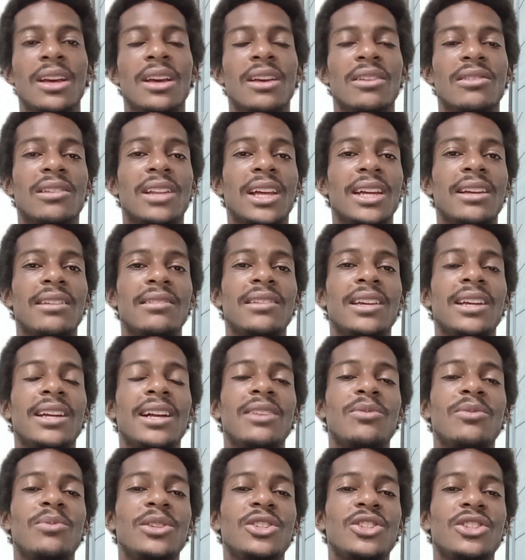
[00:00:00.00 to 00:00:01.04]
So like I said,
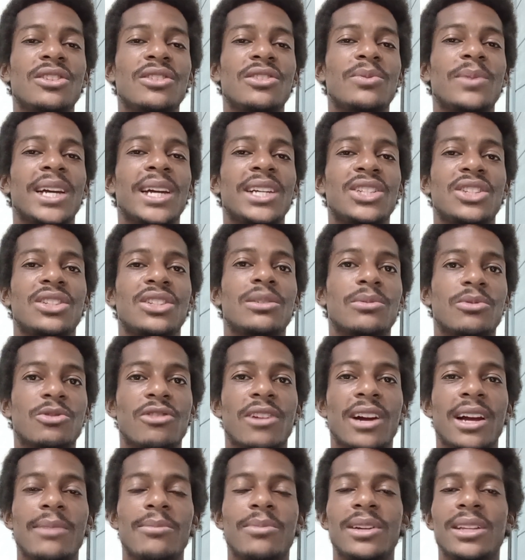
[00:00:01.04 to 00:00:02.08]
guys, be sure to smash the
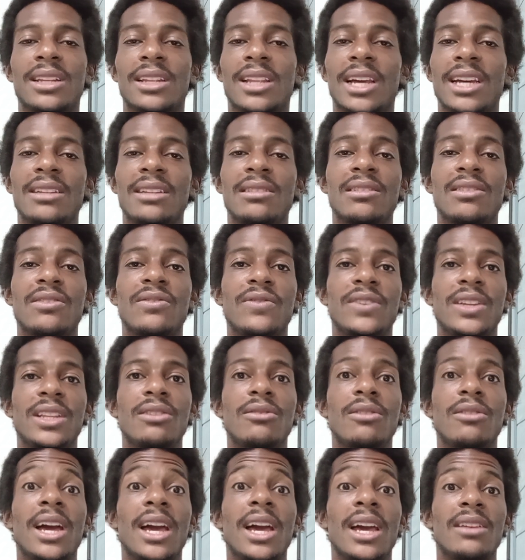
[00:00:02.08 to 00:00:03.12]
subscribe button, like this
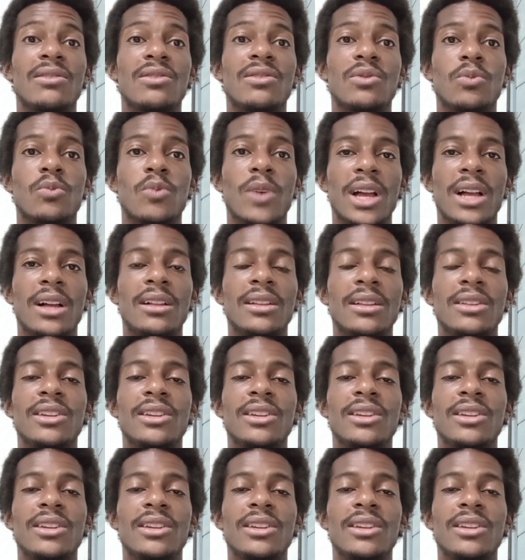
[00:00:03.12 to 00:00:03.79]
video as well.